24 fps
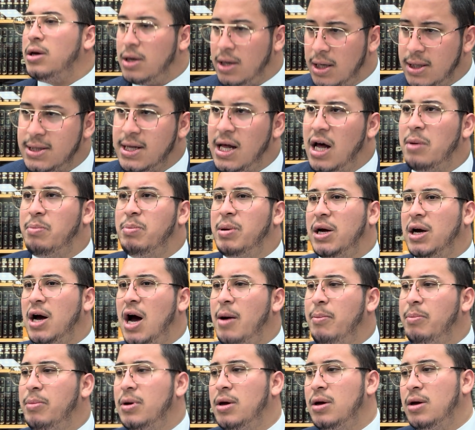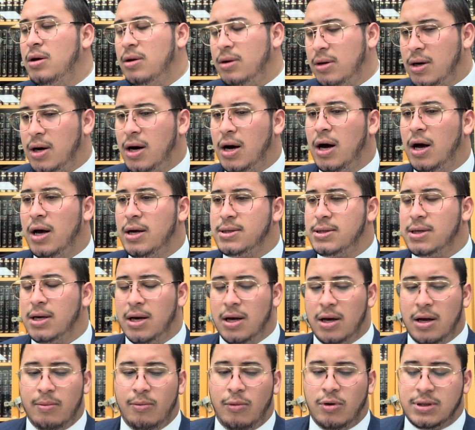He's allowed to pick up, because
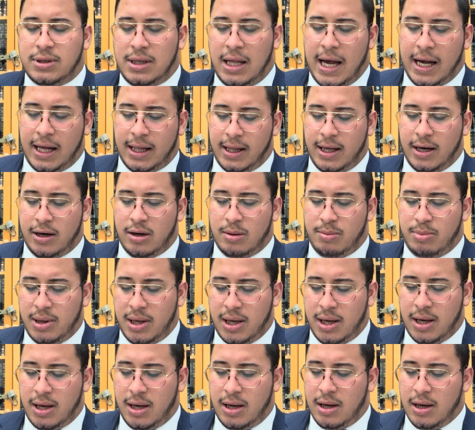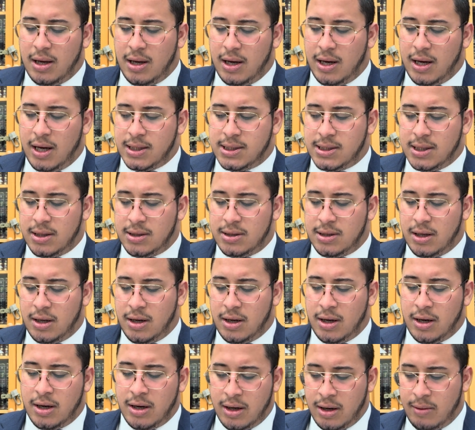most likely it could be it's an
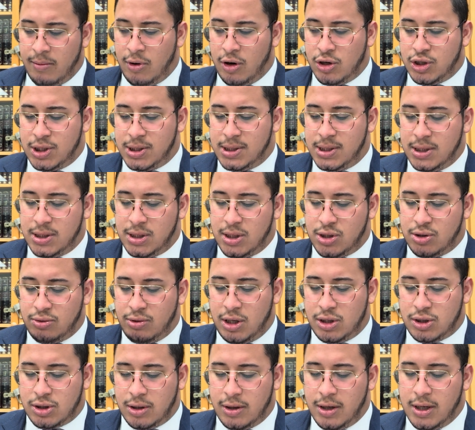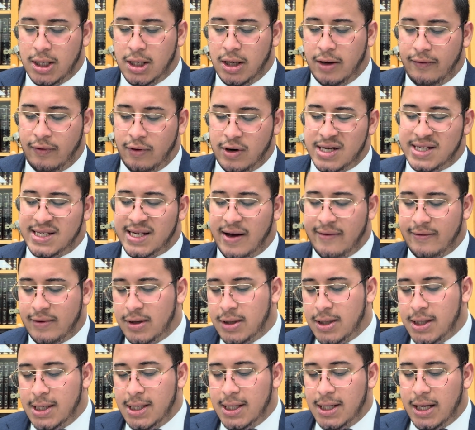emergency situation. 47.
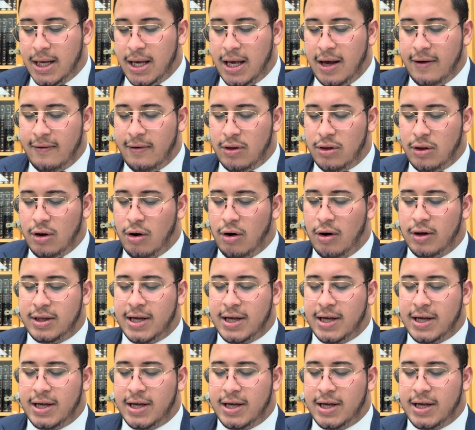Even though a